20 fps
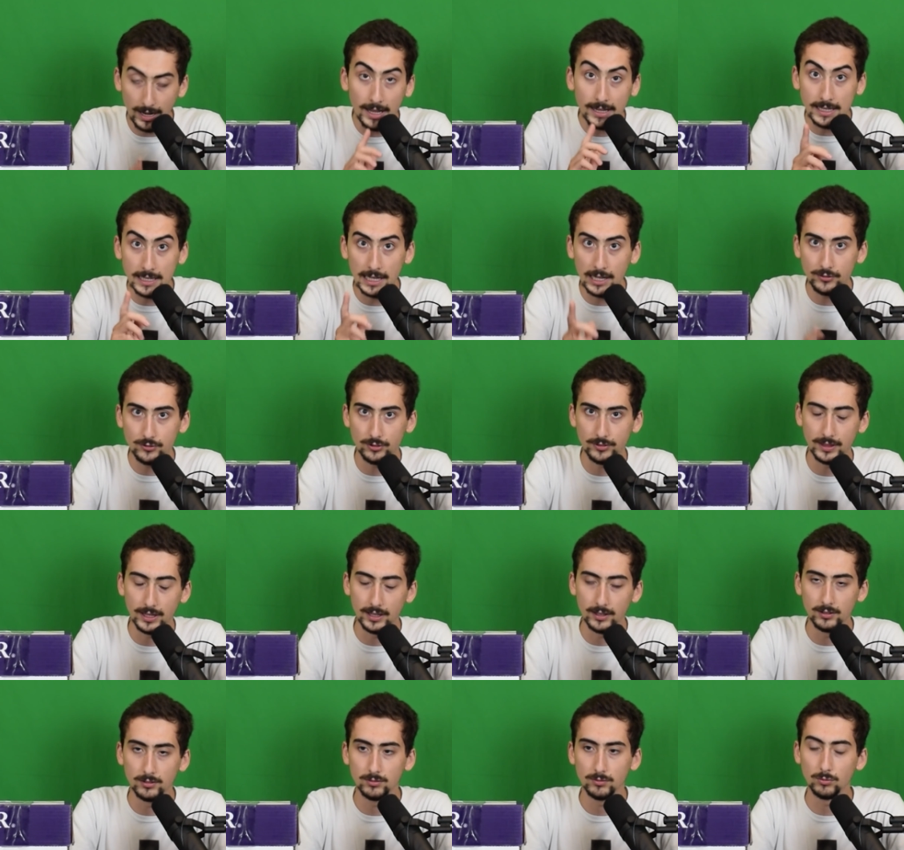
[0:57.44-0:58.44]
I can answer
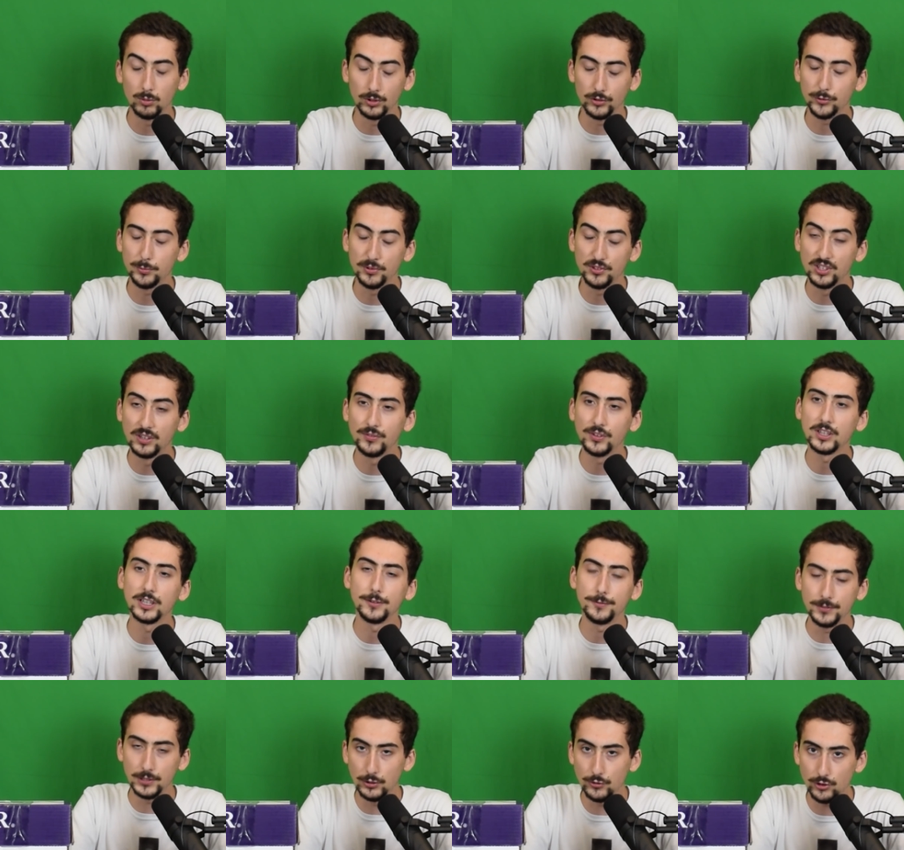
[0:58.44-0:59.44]
that. Well, specifically,
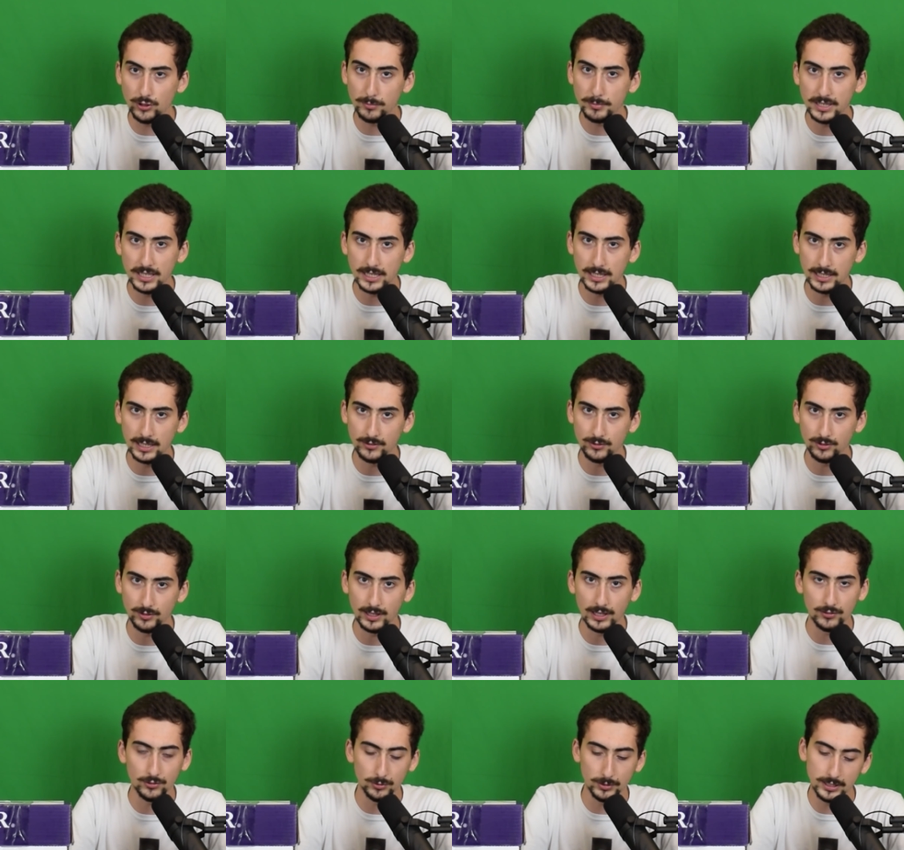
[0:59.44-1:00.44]
future me can answer
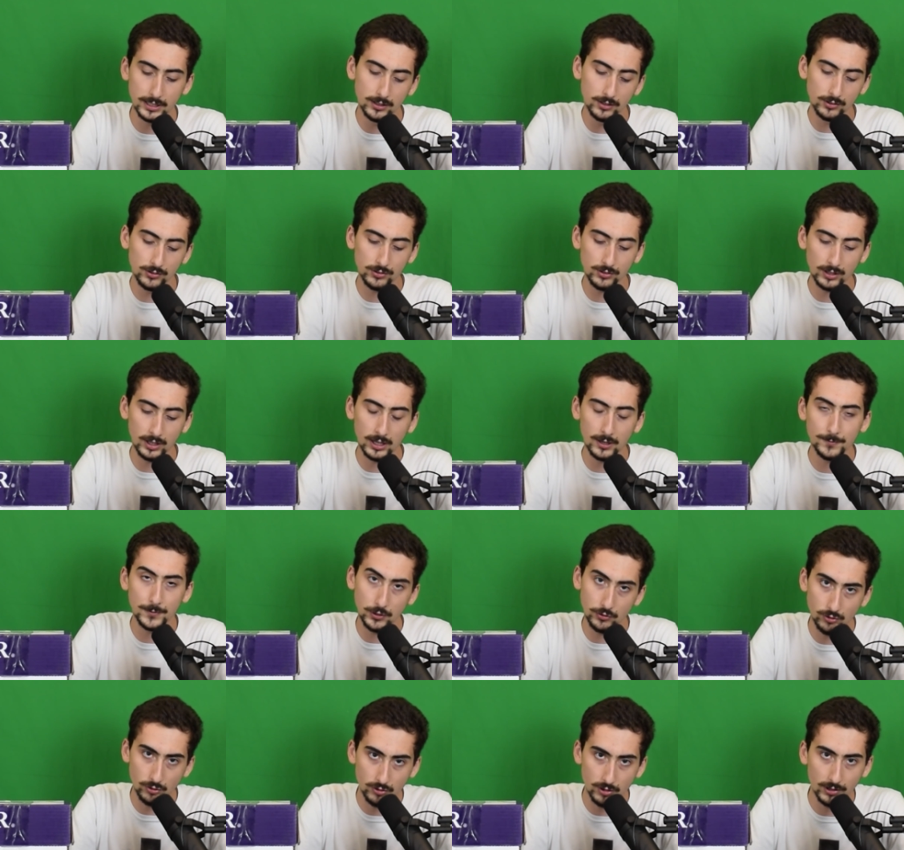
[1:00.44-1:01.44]
that. So here's uh,
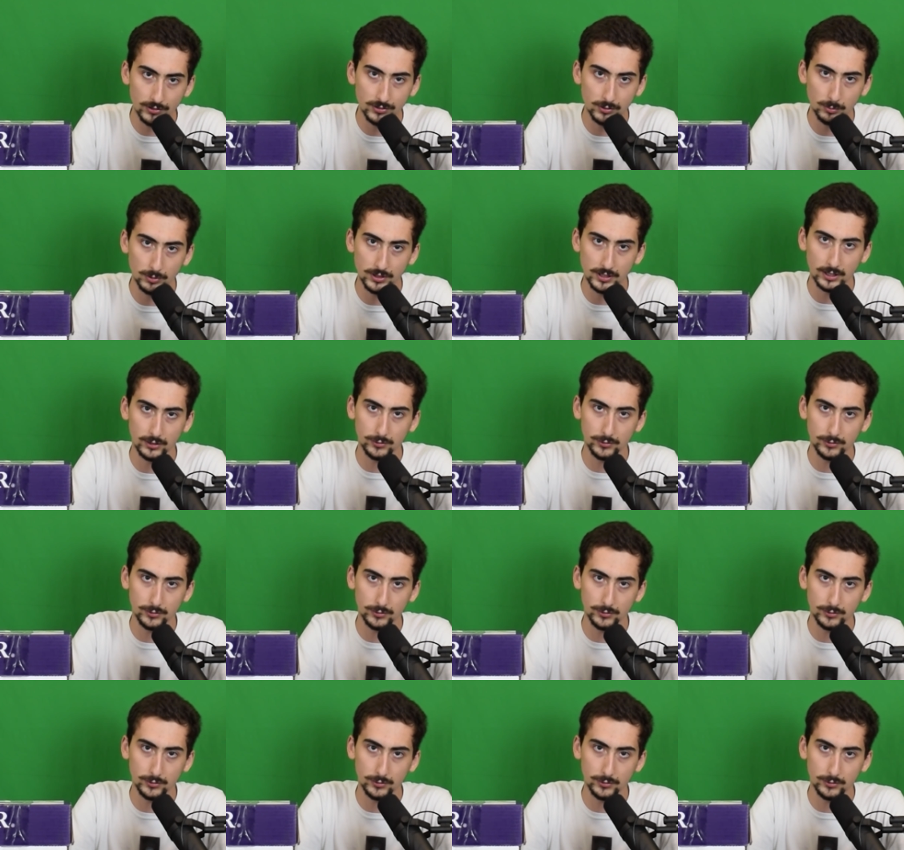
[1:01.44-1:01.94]
future Justin with an